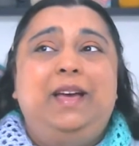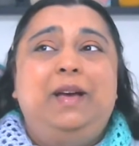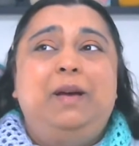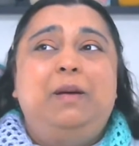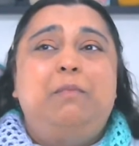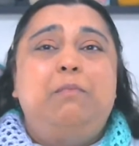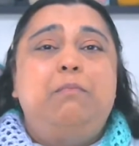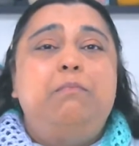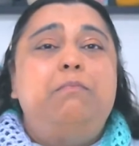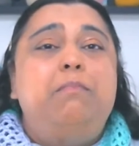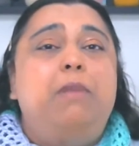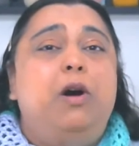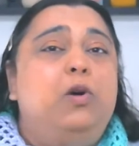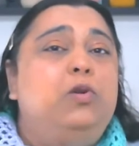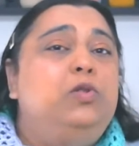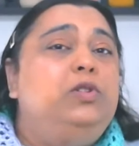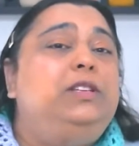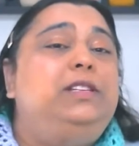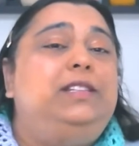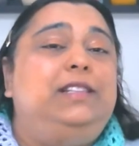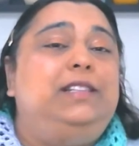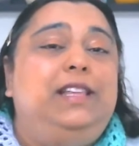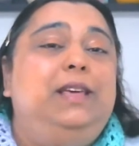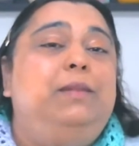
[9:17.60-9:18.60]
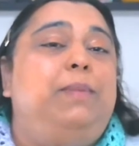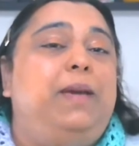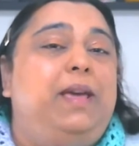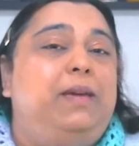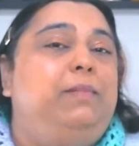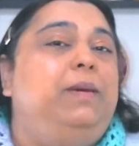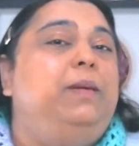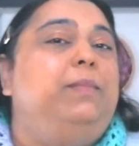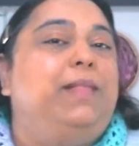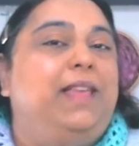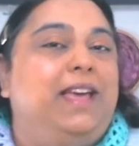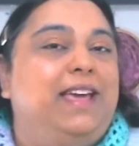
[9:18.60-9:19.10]
mostly
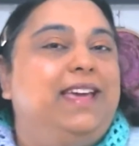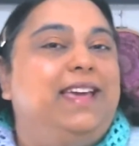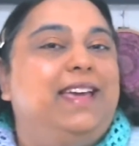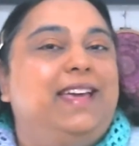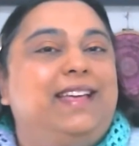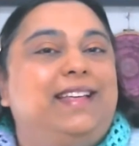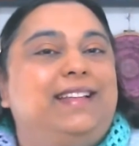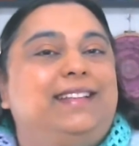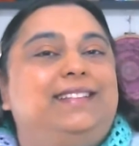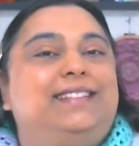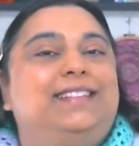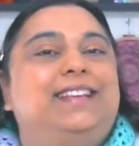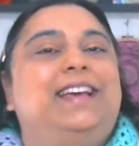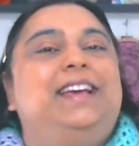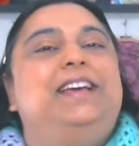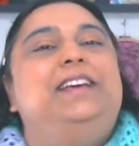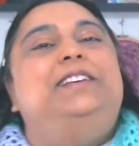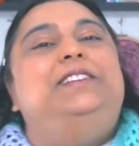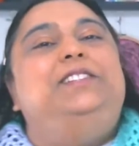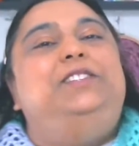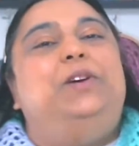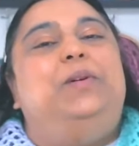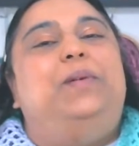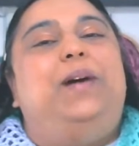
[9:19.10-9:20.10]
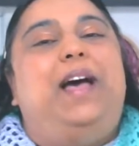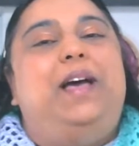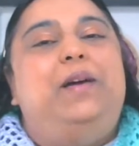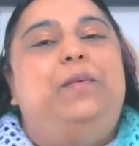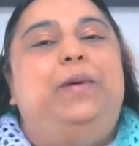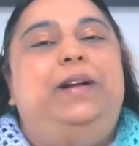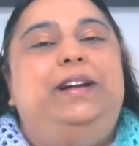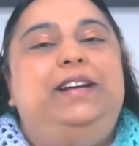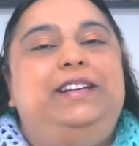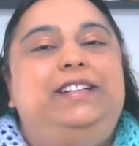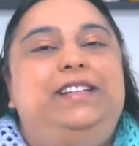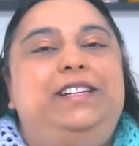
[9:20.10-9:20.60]
baby blankets. So I
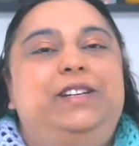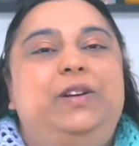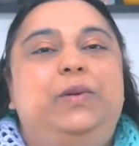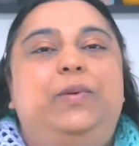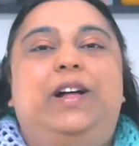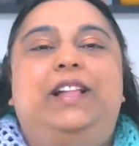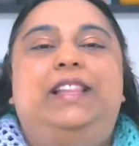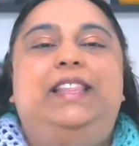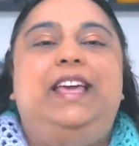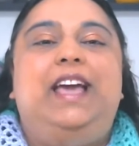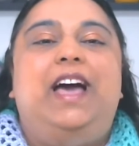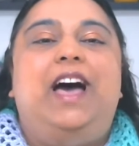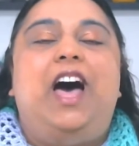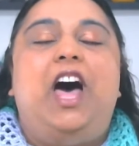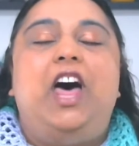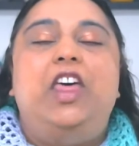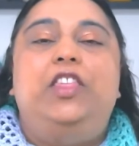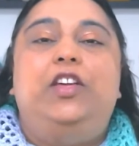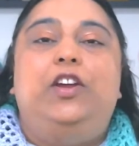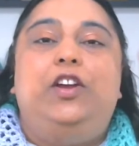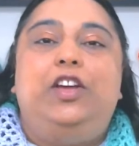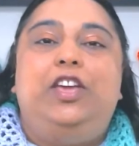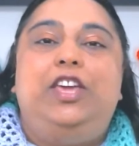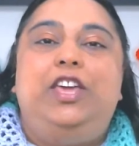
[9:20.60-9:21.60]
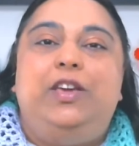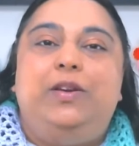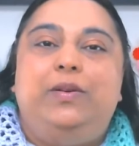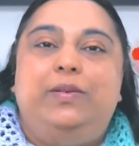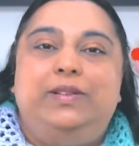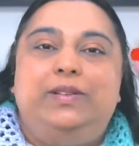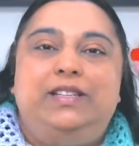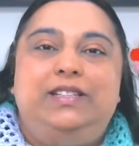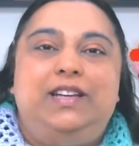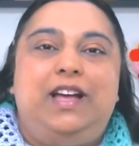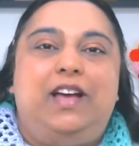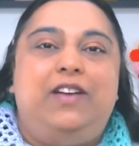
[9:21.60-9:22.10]
wanted to do all the other
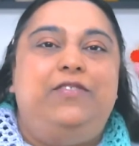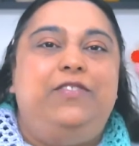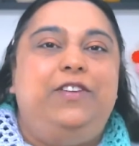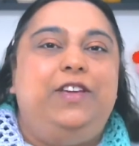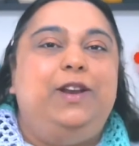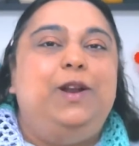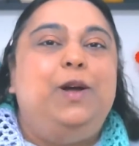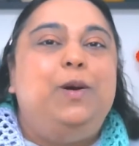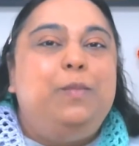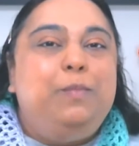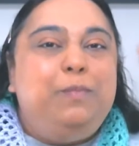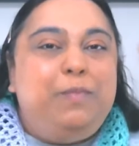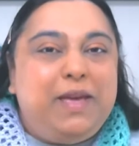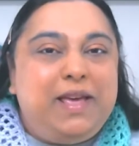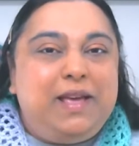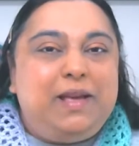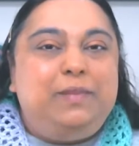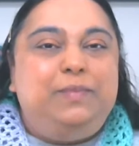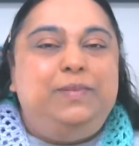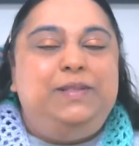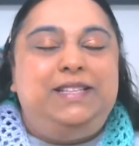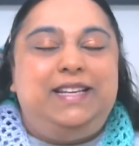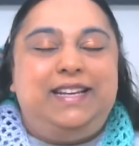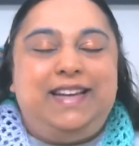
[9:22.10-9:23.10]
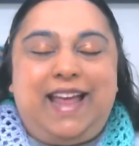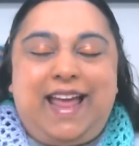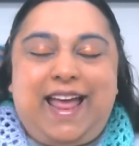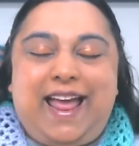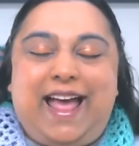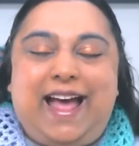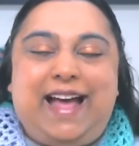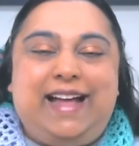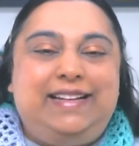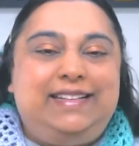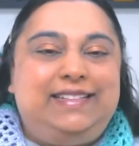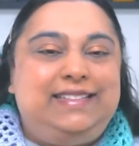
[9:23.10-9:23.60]
cute stuff, you know, bibs and
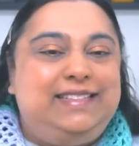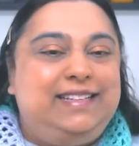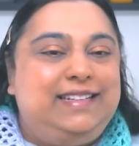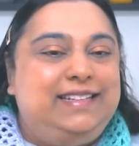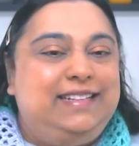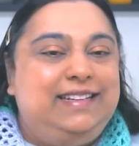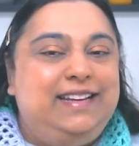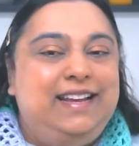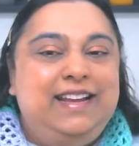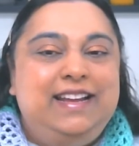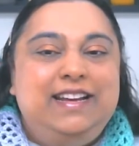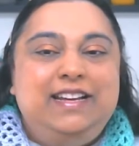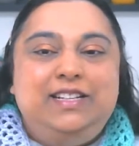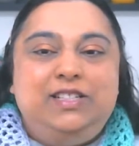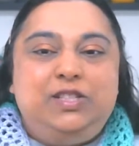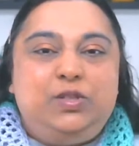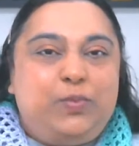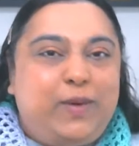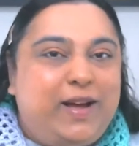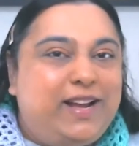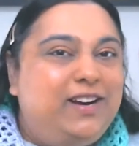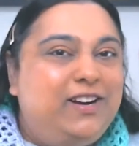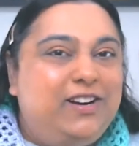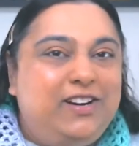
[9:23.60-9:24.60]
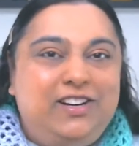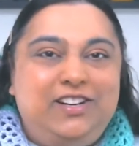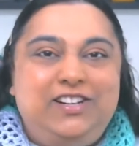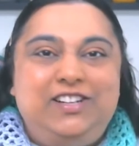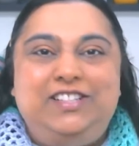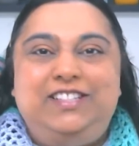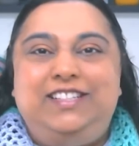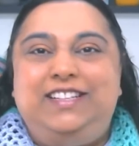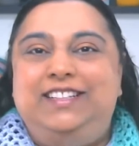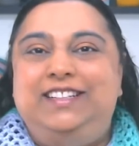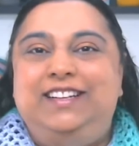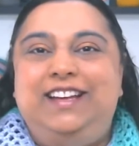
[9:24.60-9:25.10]
hats and
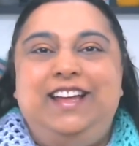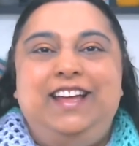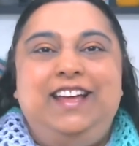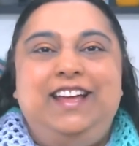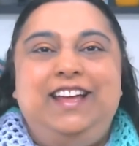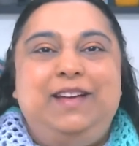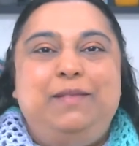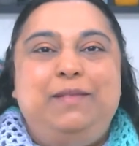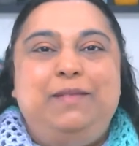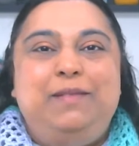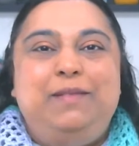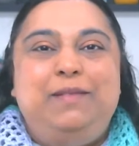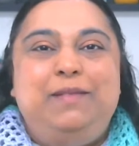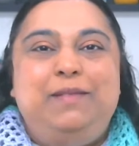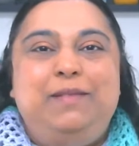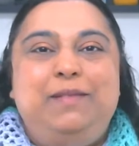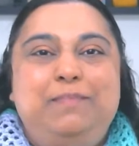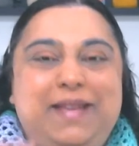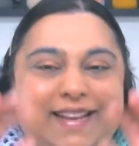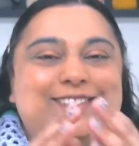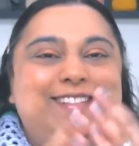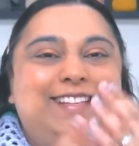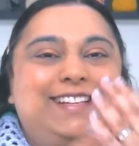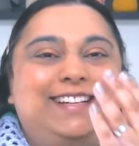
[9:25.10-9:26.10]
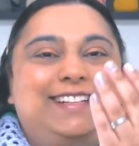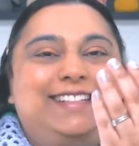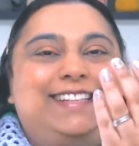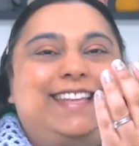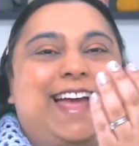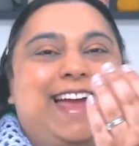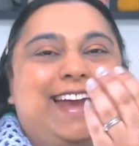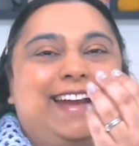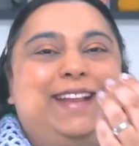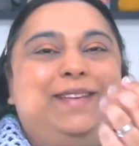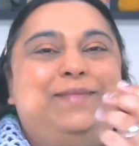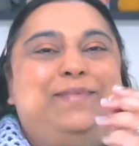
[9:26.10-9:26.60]
sweaters and mittens, those little
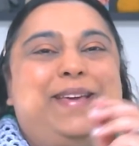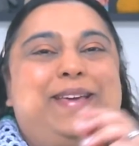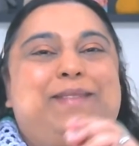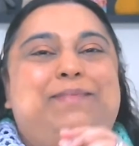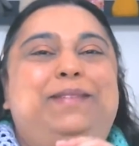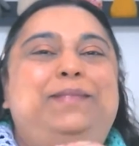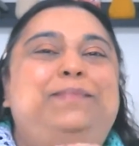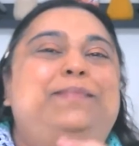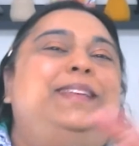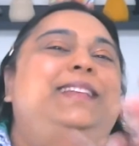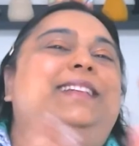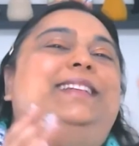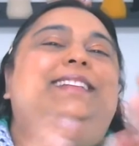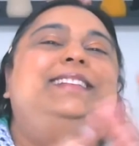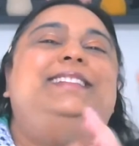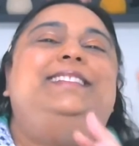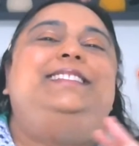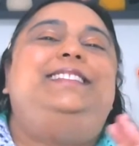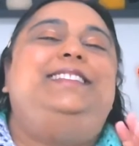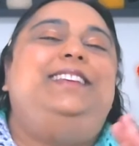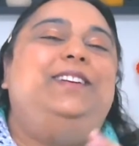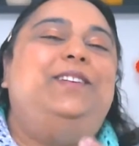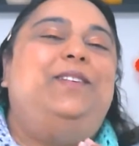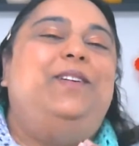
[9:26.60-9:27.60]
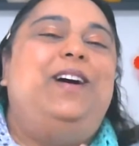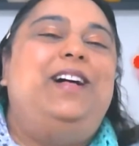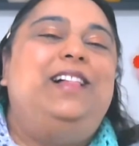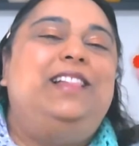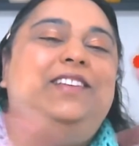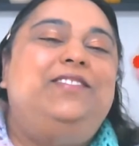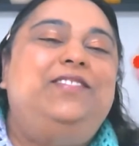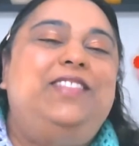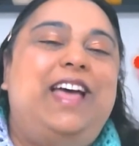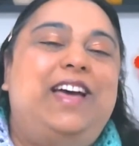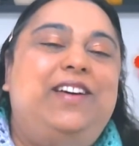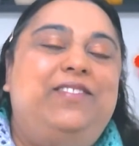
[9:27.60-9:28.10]
tiny baby mittens, you know,
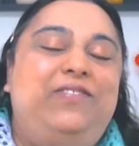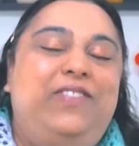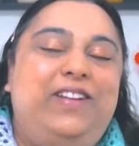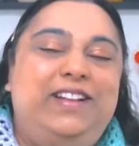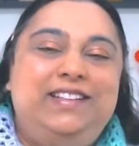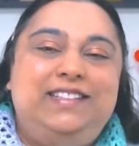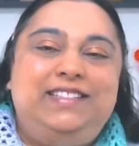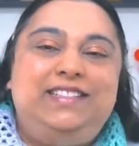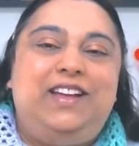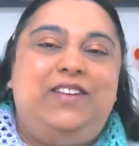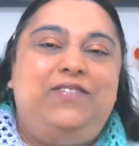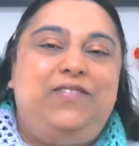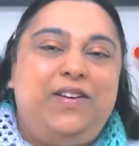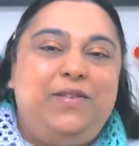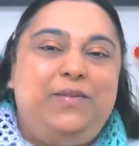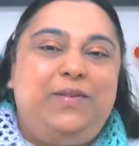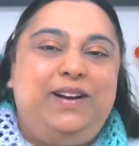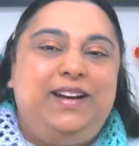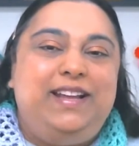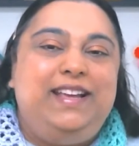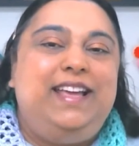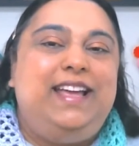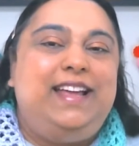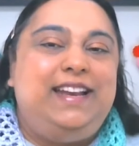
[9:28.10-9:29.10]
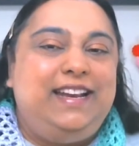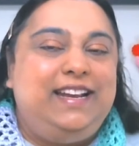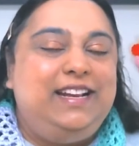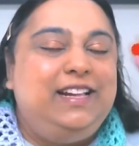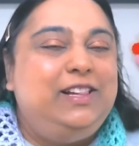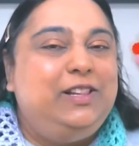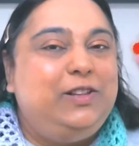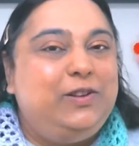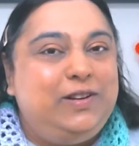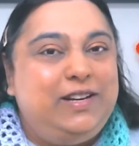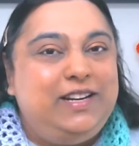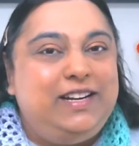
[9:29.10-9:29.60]
all of that fun stuff I want to get
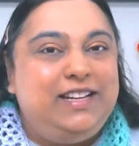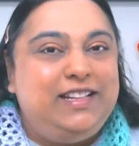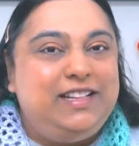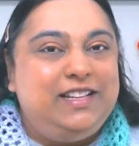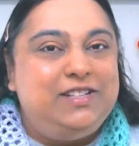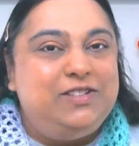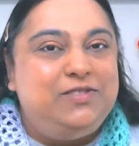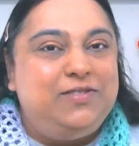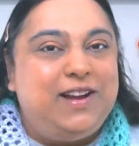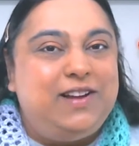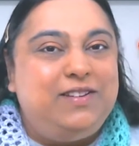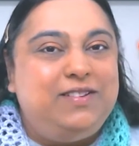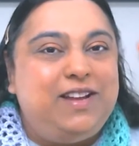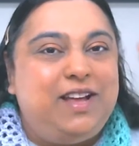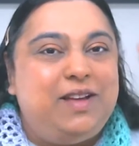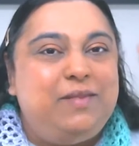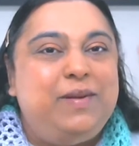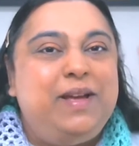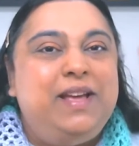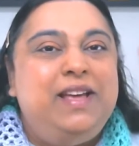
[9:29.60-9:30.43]
included in this roundup.